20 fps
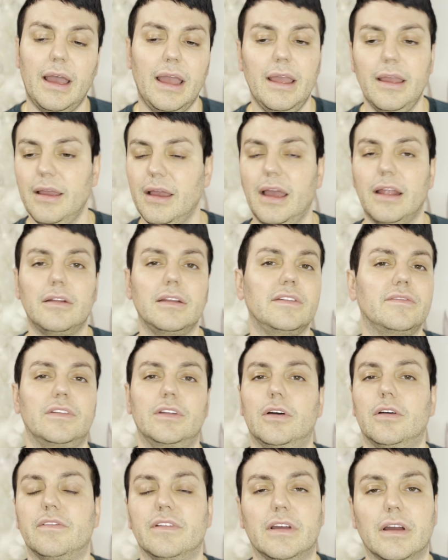I don't even
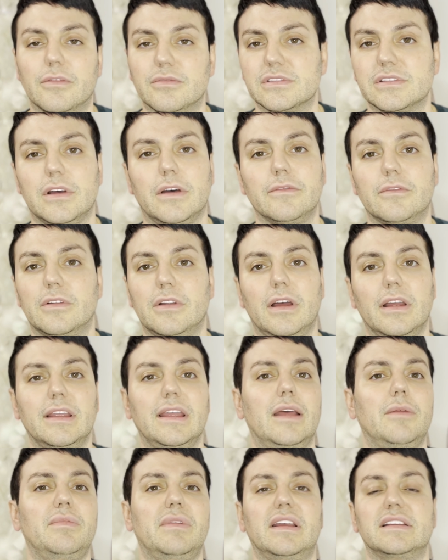know if it got resolved or not
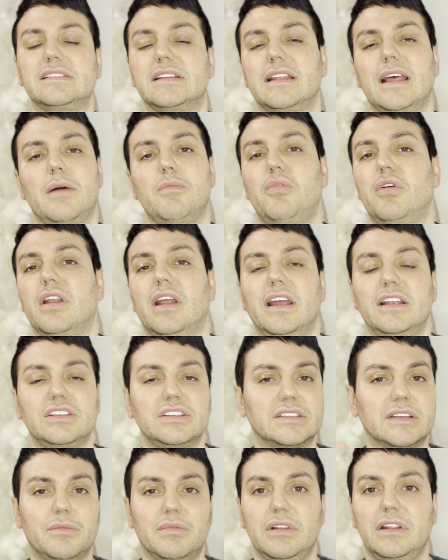yet because at that point I
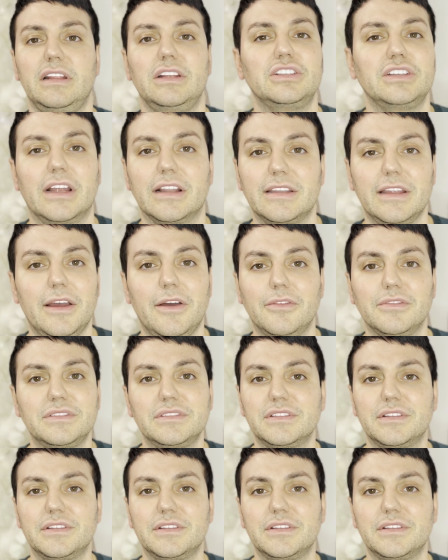just completely checked out.